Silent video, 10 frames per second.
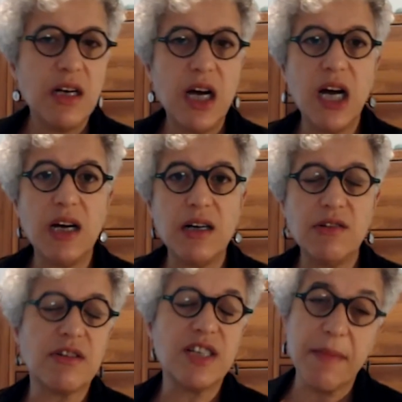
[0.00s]
uh,
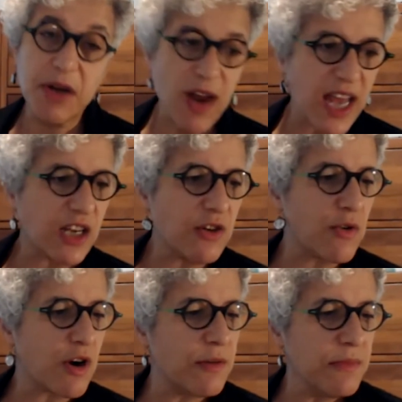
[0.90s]
or democratic
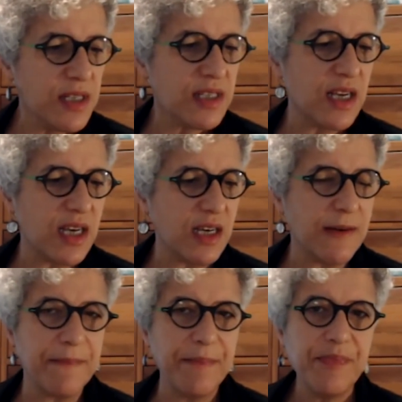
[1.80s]
norms
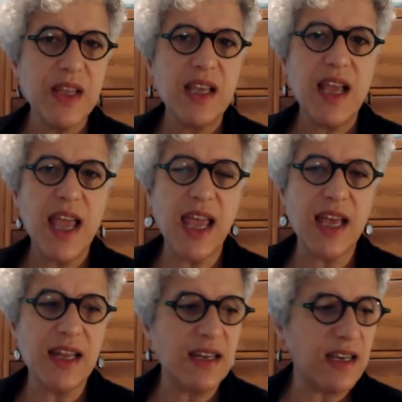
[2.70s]
um,
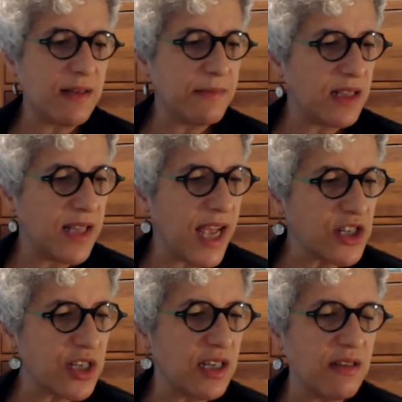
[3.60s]
and um,
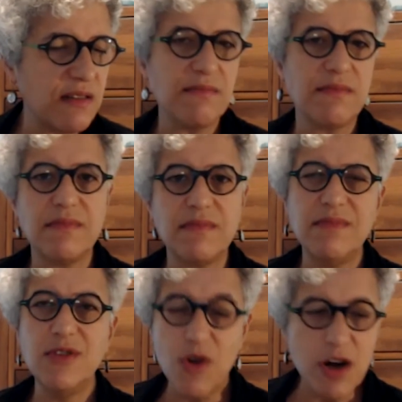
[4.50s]
election
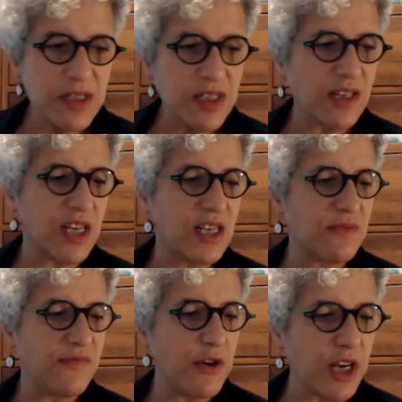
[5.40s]
norms such as
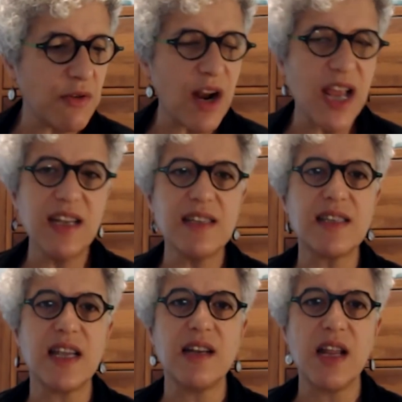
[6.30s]
voting
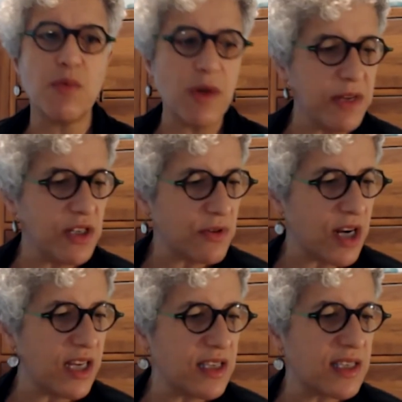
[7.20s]
rights and, and women's
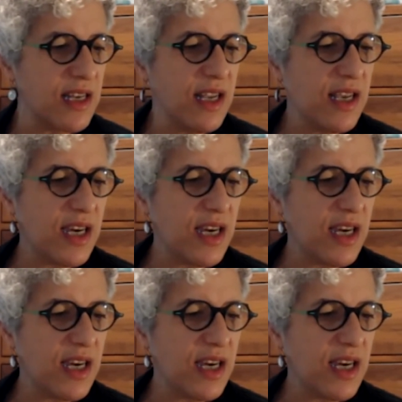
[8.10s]
rights